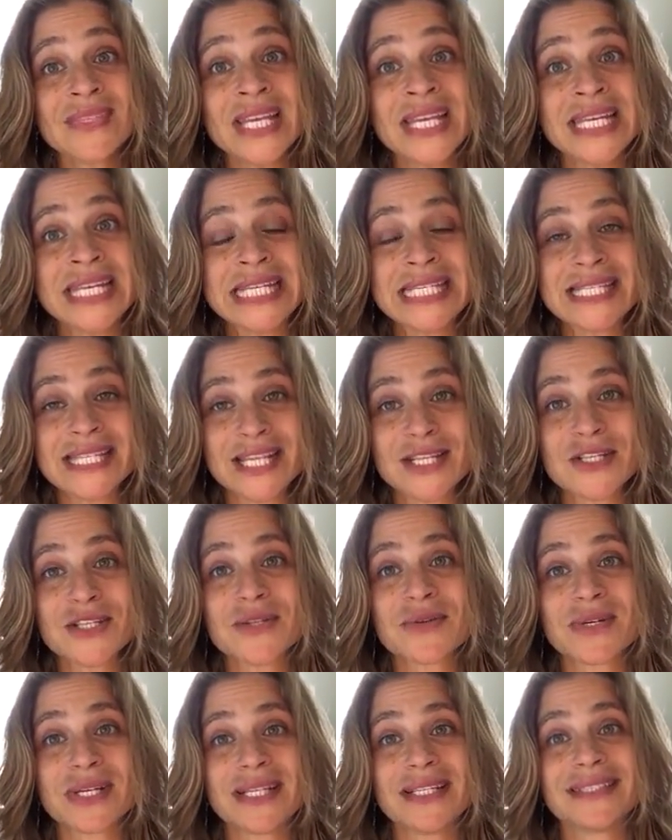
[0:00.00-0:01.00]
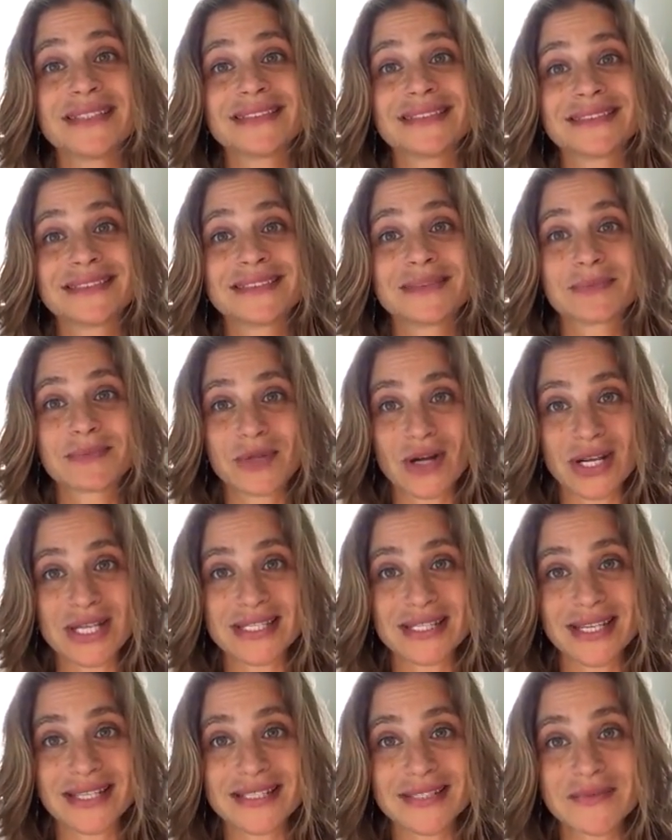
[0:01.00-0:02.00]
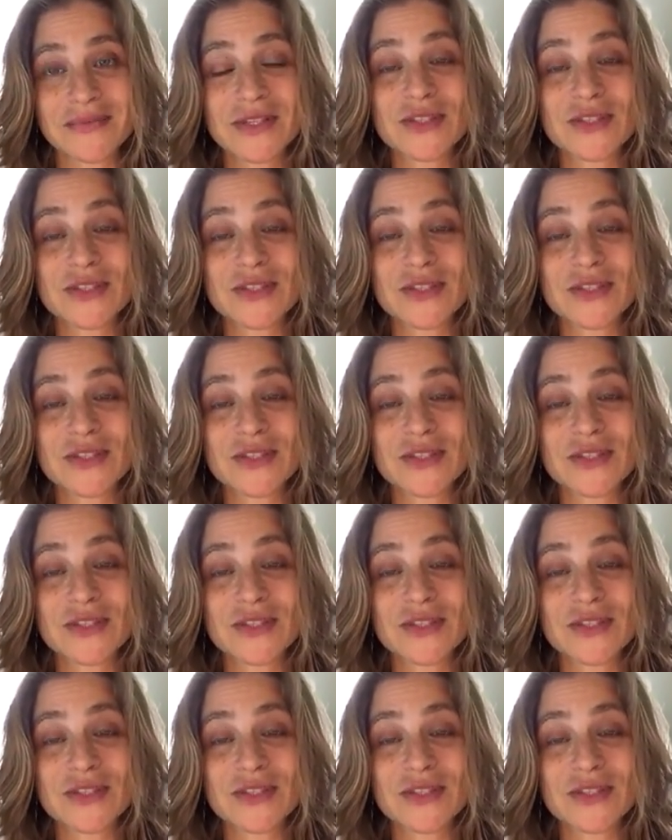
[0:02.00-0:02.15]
in his sensory process?